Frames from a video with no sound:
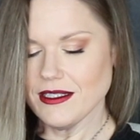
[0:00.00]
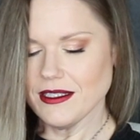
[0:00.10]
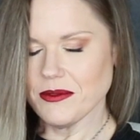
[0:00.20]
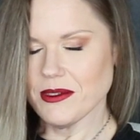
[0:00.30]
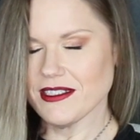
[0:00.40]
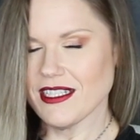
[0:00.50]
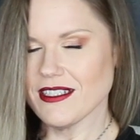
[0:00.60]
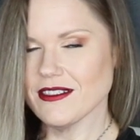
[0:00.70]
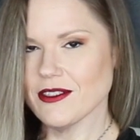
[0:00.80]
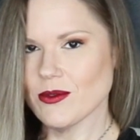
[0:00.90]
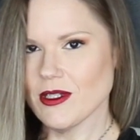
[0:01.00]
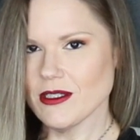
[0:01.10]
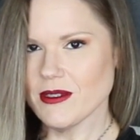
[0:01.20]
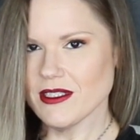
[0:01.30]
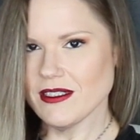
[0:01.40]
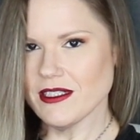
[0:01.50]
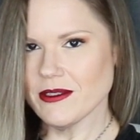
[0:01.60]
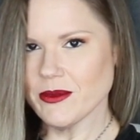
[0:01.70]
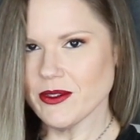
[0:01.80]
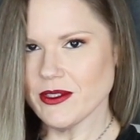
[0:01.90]
Did we take a little walk by the light of
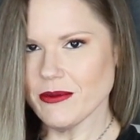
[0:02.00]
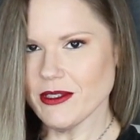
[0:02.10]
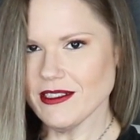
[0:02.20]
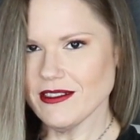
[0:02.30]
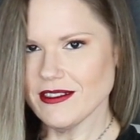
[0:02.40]
the moon, did we?